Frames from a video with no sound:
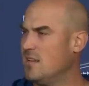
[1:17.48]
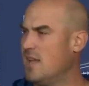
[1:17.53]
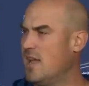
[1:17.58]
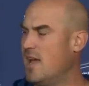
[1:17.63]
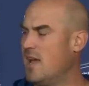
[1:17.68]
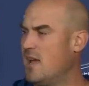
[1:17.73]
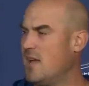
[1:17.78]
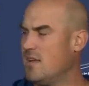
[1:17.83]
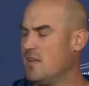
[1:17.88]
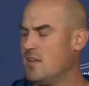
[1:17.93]

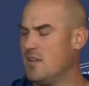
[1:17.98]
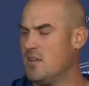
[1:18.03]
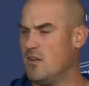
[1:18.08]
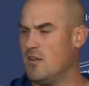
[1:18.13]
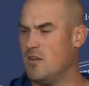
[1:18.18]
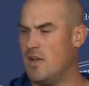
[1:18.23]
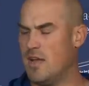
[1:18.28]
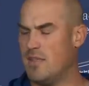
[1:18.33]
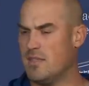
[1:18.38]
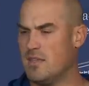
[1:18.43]
Yeah, you
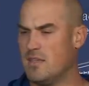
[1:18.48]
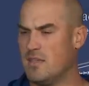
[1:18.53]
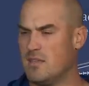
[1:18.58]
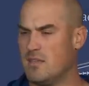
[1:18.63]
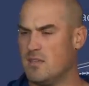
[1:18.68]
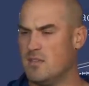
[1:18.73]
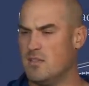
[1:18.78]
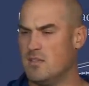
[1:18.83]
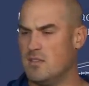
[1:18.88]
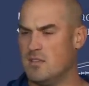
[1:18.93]
know, I think
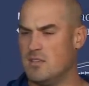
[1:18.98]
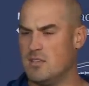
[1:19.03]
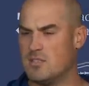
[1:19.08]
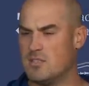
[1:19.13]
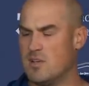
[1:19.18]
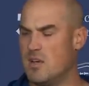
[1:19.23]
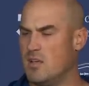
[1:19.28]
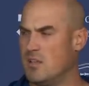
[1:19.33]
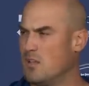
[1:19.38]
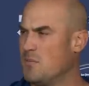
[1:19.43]
you
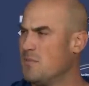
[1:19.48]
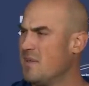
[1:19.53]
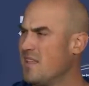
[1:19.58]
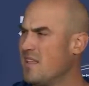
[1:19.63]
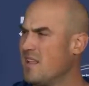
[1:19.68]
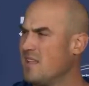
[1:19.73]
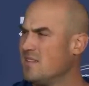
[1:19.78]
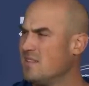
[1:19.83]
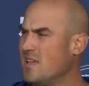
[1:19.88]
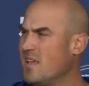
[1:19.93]
saw a little bit of
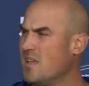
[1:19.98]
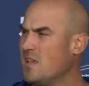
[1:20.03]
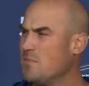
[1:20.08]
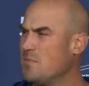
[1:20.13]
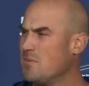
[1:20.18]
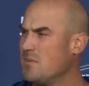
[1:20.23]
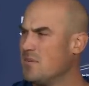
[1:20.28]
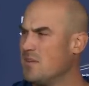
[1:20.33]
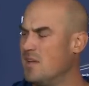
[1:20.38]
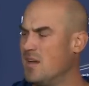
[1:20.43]
that on
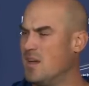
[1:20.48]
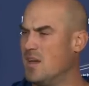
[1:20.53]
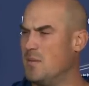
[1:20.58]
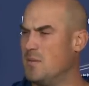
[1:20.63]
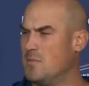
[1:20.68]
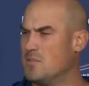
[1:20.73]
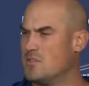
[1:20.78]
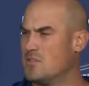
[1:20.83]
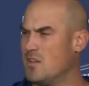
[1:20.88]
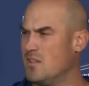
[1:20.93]
tape.
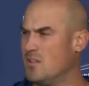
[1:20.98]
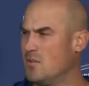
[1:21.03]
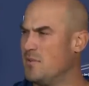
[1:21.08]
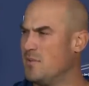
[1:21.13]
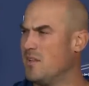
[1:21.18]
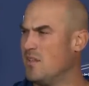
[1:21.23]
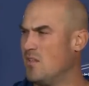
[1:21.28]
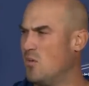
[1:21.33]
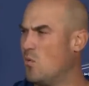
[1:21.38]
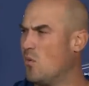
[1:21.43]
You saw a little
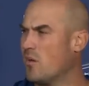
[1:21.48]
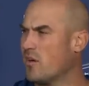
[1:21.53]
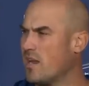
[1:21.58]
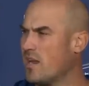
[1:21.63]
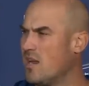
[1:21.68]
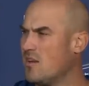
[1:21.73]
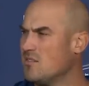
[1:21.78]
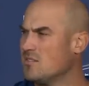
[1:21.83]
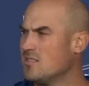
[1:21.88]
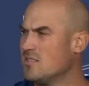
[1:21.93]
bit in the
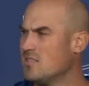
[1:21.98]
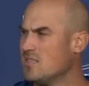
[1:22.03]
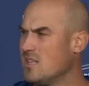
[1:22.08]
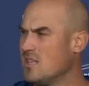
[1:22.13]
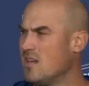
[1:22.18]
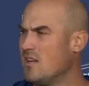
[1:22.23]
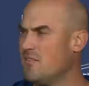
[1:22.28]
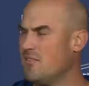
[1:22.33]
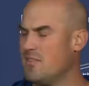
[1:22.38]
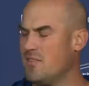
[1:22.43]
workouts and
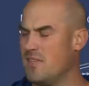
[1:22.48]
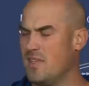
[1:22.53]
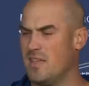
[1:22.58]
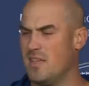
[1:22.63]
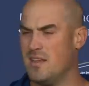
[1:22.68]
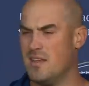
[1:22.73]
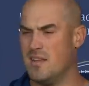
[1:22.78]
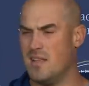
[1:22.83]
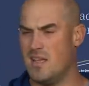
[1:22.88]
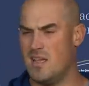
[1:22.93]
stuff, and
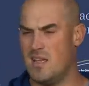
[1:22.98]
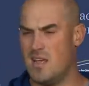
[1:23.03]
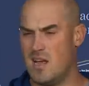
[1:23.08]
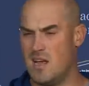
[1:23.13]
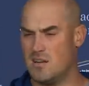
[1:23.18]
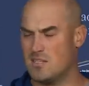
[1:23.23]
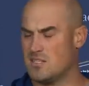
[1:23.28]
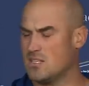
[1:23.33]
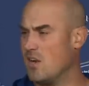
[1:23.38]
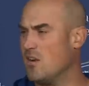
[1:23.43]
then
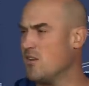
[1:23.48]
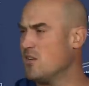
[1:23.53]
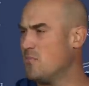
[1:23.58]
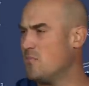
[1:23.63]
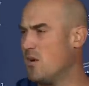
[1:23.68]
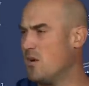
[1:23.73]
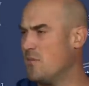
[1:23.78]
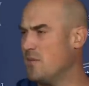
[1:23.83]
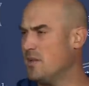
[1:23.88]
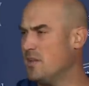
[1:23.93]
our scouting
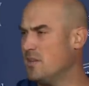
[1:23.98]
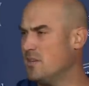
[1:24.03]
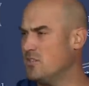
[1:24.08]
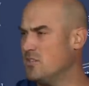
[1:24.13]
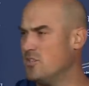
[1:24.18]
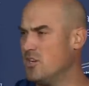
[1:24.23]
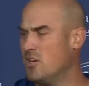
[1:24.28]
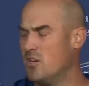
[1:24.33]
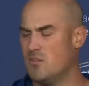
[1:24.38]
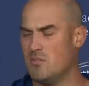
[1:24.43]
department and
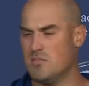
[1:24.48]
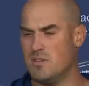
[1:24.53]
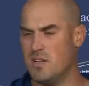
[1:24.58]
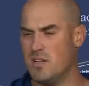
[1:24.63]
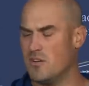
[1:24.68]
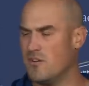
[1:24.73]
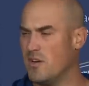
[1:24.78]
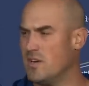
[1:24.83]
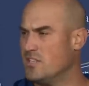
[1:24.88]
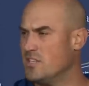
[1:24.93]
Joe did
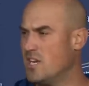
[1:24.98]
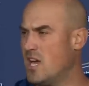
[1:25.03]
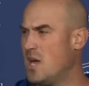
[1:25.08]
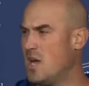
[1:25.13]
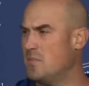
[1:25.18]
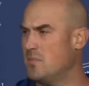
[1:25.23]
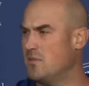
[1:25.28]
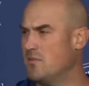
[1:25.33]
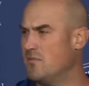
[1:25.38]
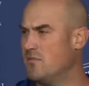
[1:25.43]
a great
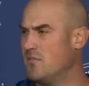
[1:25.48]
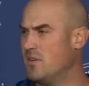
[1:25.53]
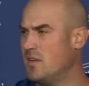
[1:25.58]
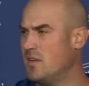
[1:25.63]
job of